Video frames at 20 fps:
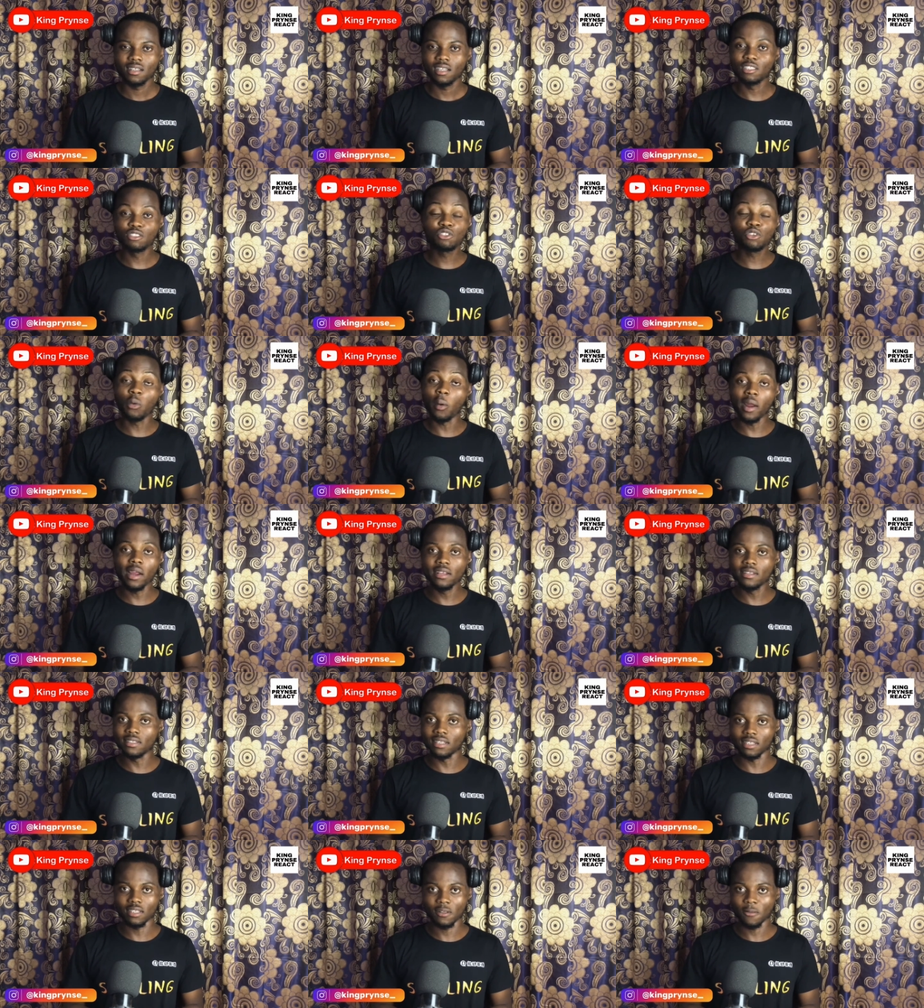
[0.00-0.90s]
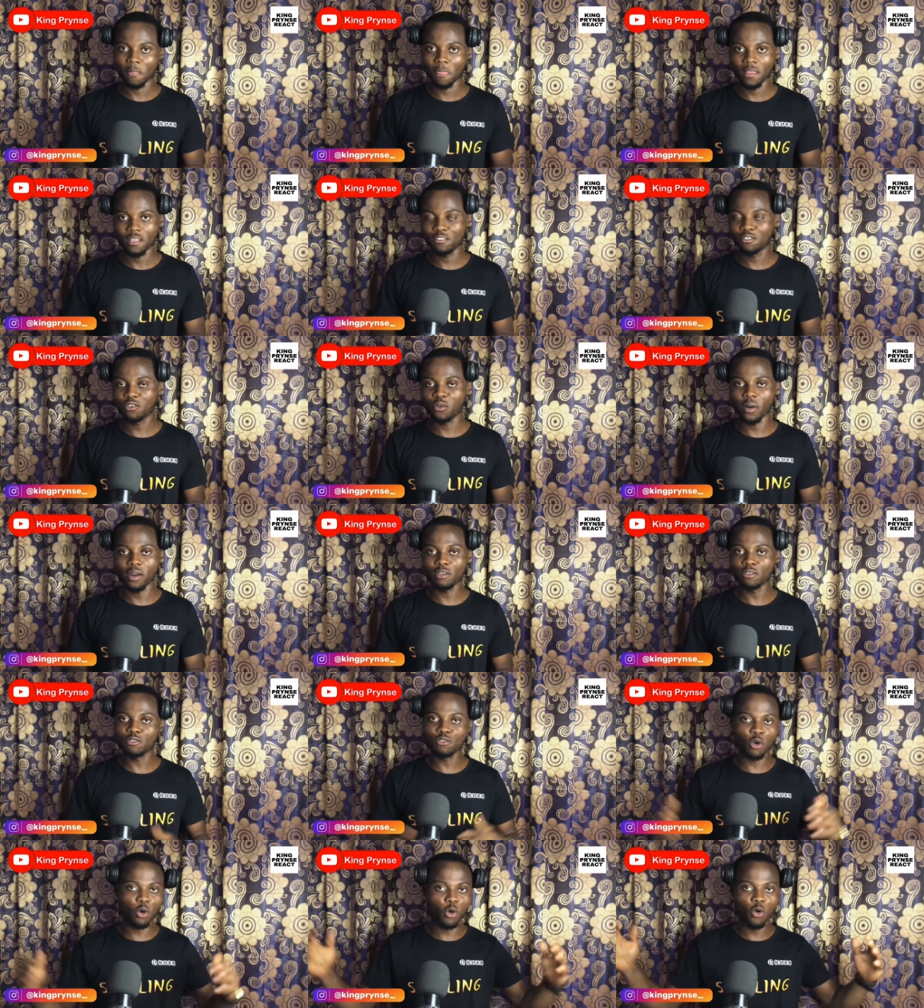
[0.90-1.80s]
it's crazy. It's
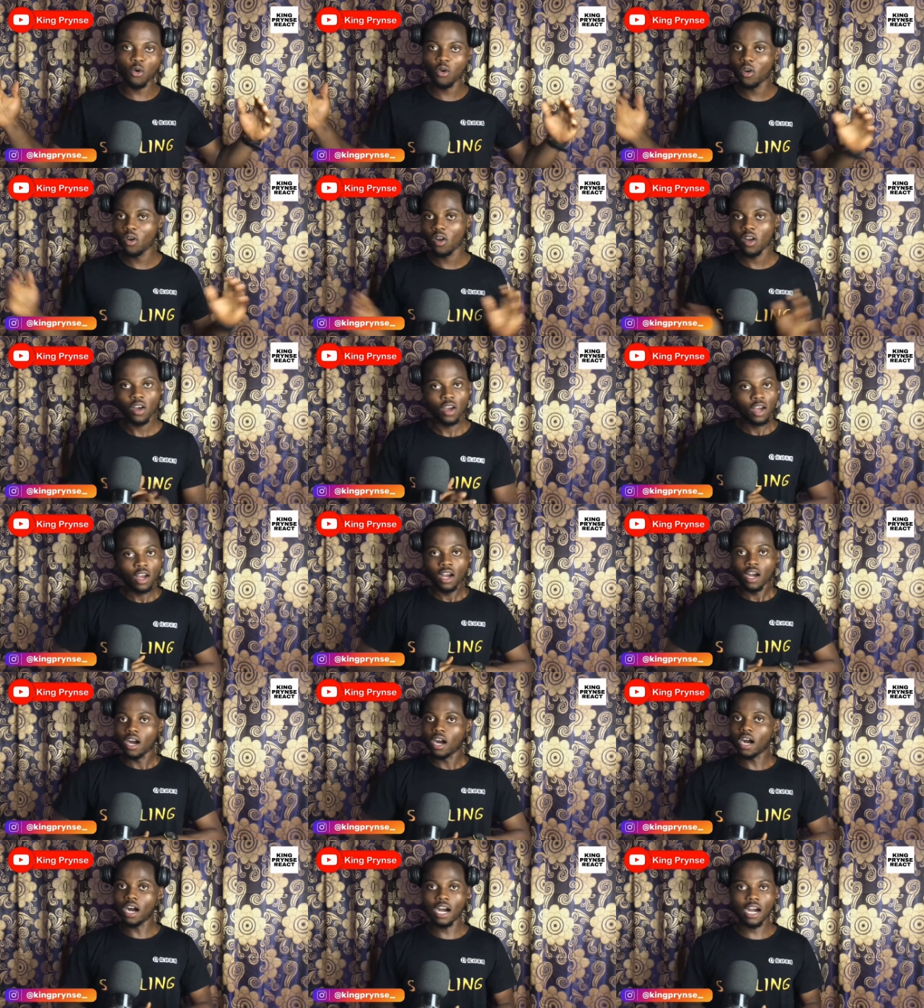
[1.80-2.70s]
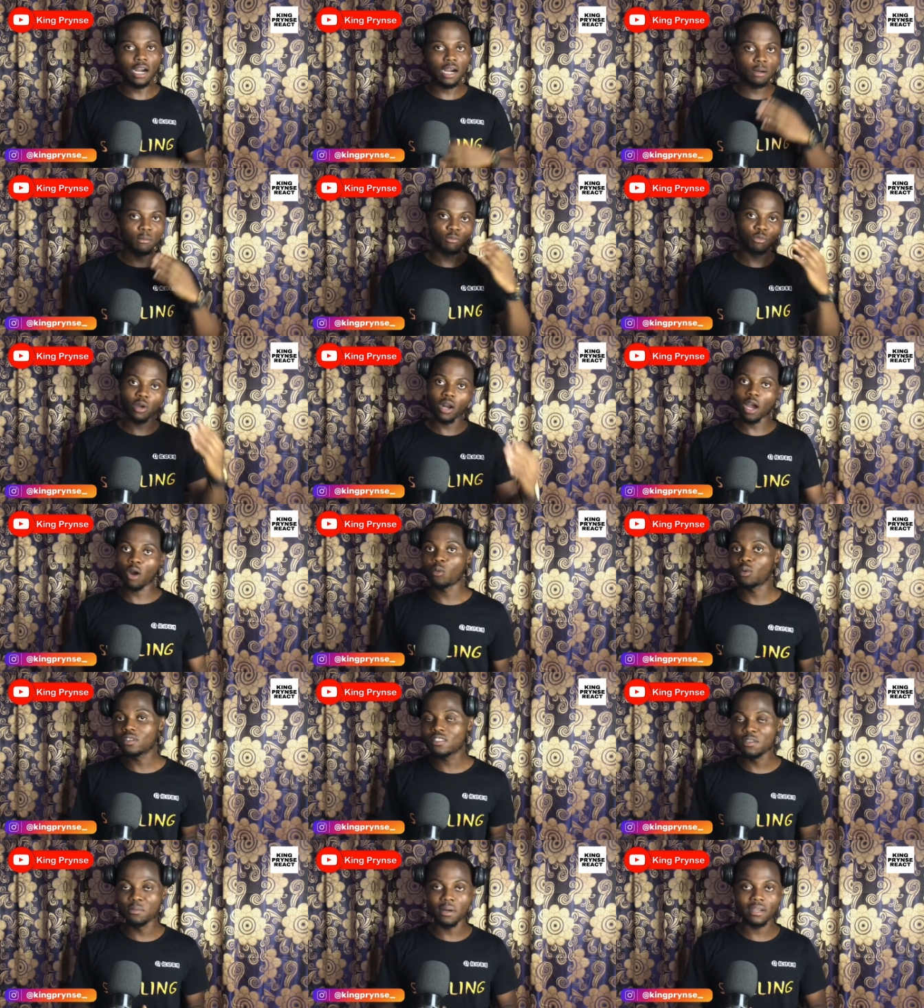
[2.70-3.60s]
crazy. So, Um, without
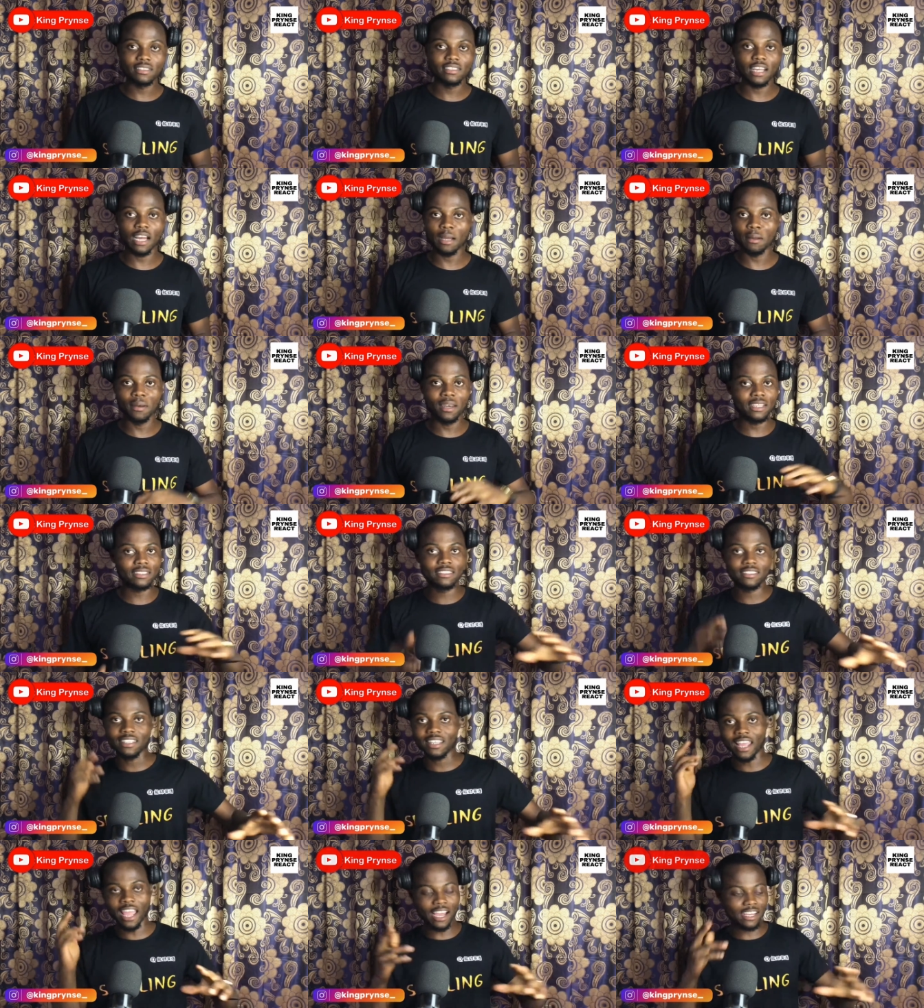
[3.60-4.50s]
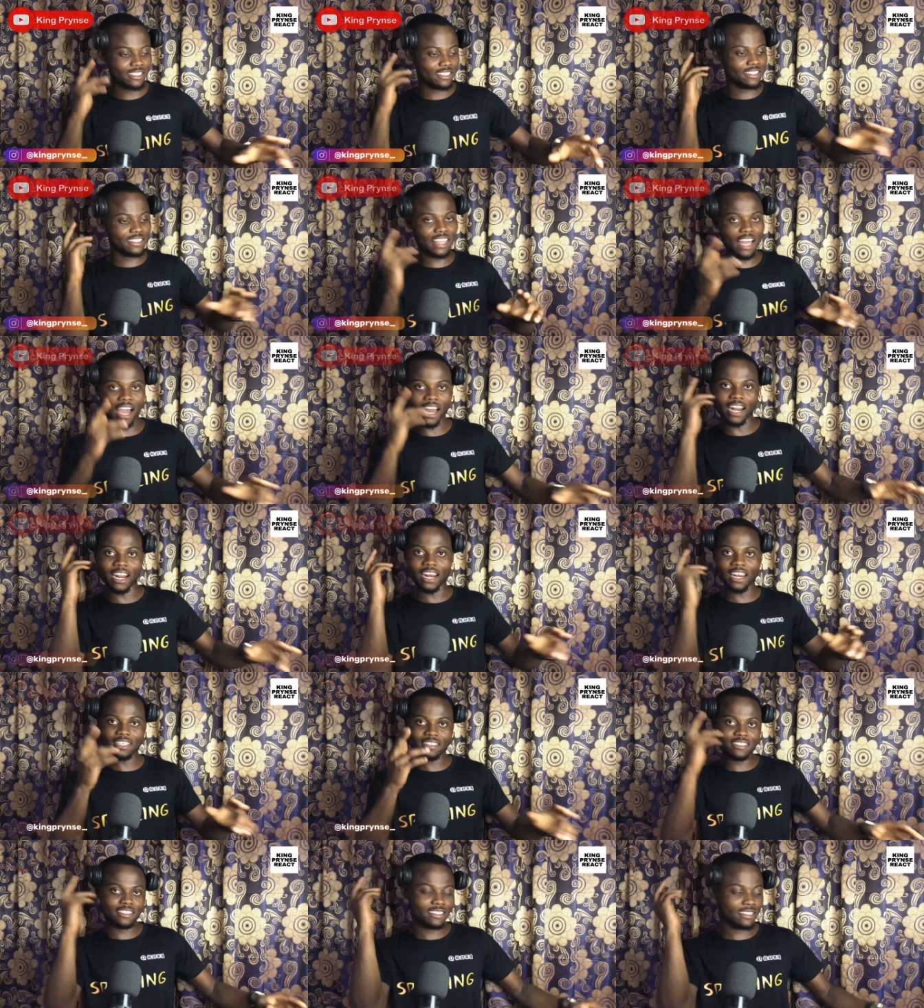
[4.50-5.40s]
wasting my time, let's get started.
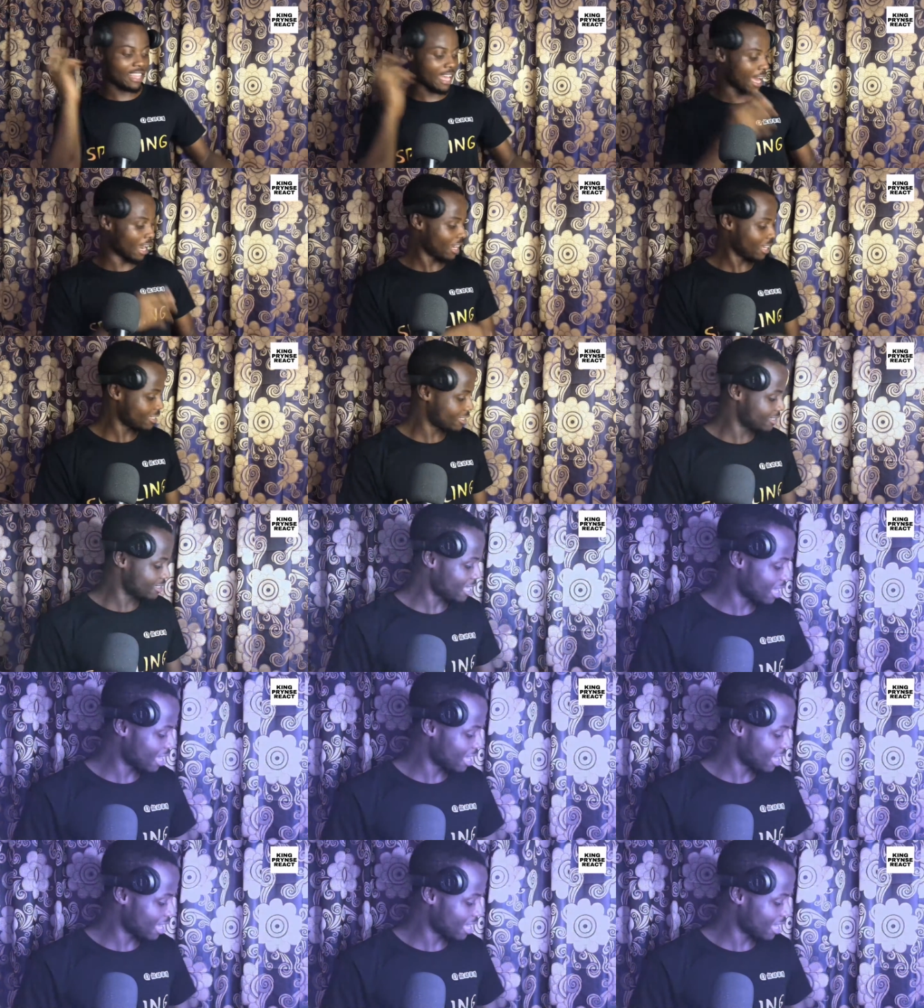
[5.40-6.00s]
Let's start, let's